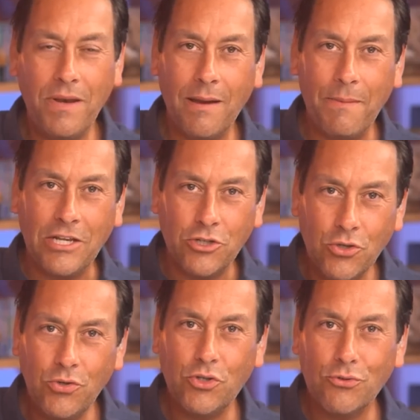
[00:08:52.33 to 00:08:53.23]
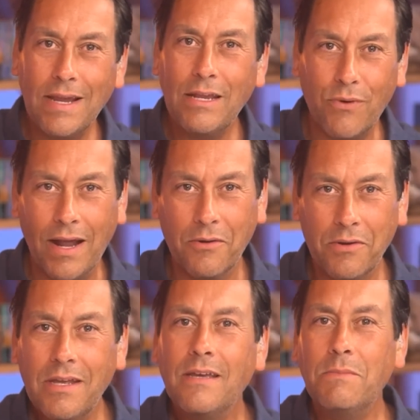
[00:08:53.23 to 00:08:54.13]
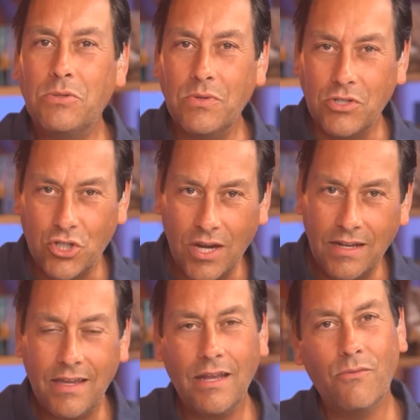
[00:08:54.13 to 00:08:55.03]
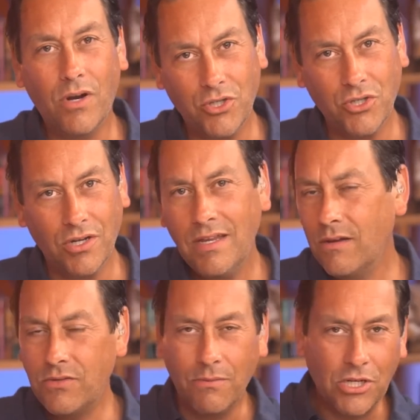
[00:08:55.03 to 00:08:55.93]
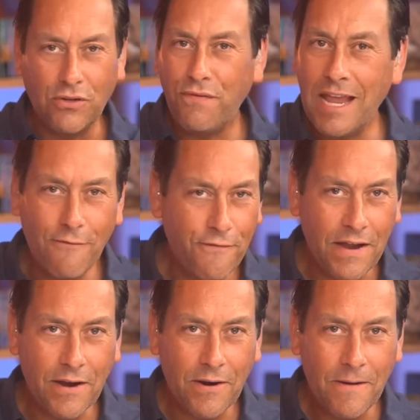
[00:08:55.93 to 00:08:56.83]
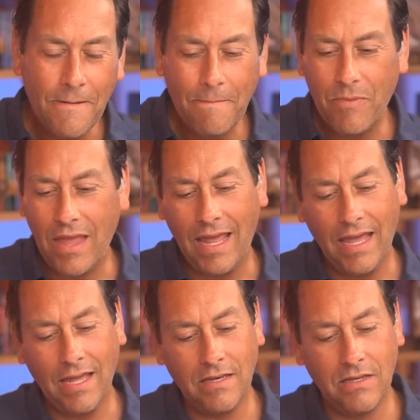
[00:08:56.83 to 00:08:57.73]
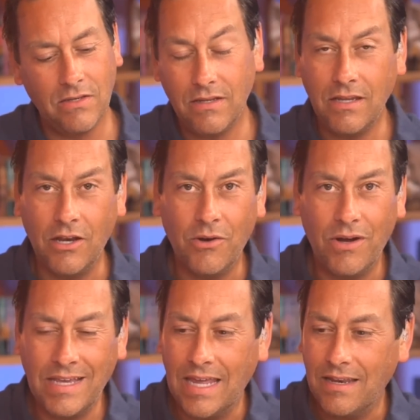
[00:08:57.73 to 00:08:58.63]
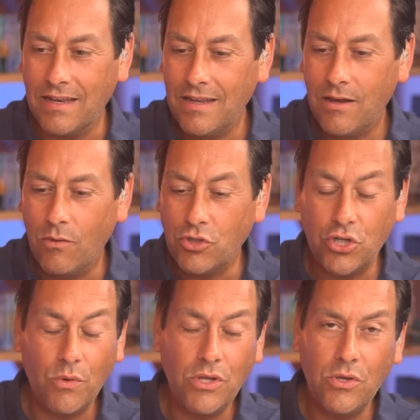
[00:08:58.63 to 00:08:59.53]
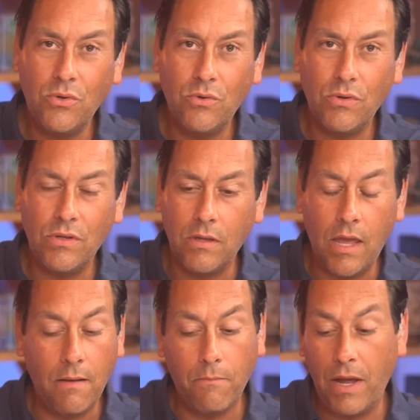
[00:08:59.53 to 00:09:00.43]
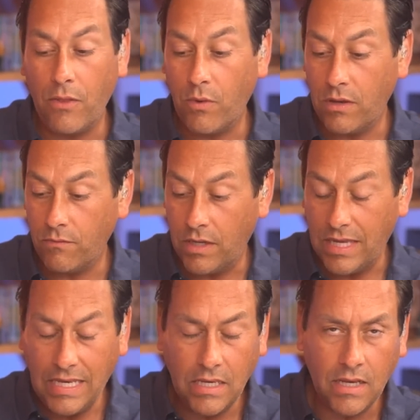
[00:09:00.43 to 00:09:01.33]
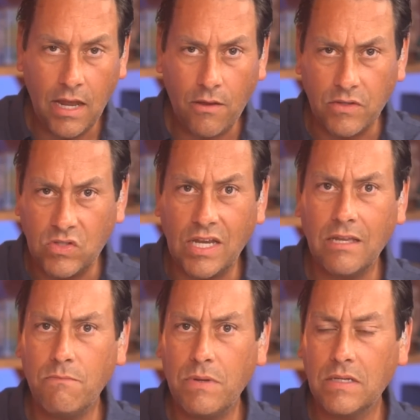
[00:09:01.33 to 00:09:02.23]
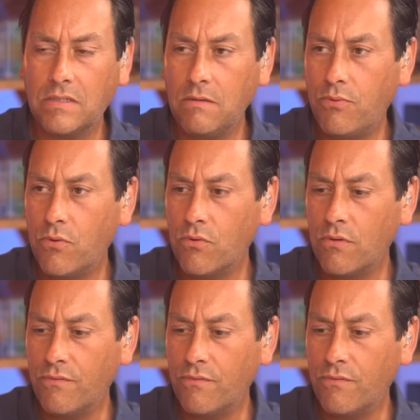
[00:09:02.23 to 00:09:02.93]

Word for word: up a new trade route between China and Russia. a much fanfare, and you know, again, showing you. And by the way, uh, India now the second biggest importer of